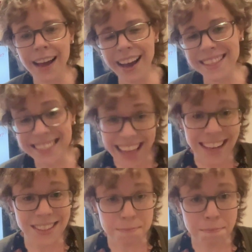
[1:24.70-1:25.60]
And
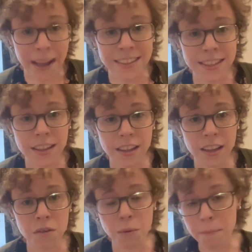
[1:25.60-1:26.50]
that's
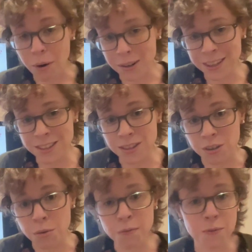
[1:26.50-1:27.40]
basically what parties
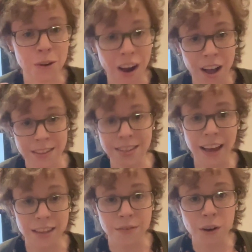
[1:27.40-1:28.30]
do for us
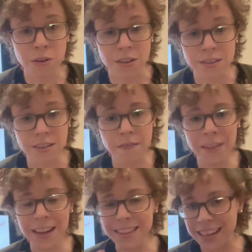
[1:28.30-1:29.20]
as voters.
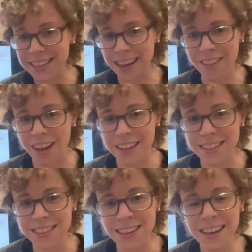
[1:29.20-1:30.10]
They tell
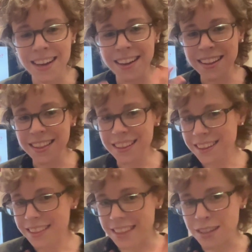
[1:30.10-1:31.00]
us,
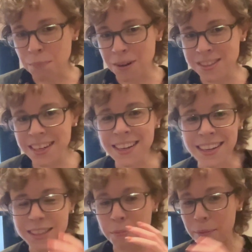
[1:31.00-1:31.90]
this person
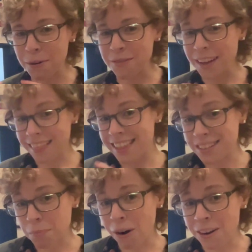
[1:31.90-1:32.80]
is a member of
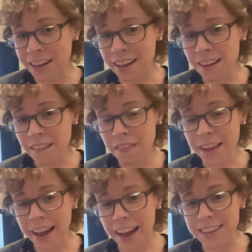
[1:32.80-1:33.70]
this party,
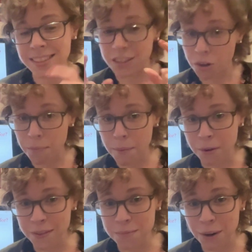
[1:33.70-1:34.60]
and since you're a member
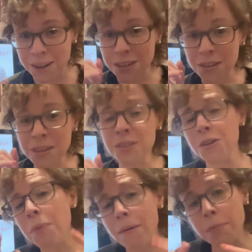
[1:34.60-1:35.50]
of this party,
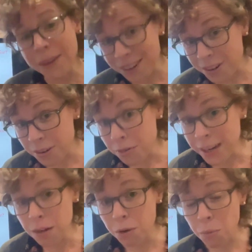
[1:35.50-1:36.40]
you probably are going to
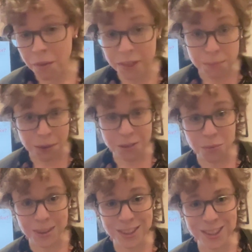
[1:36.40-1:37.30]
agree with what this person
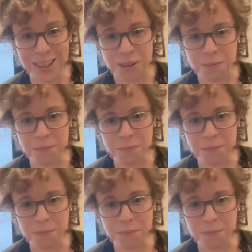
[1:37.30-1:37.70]
wants to do.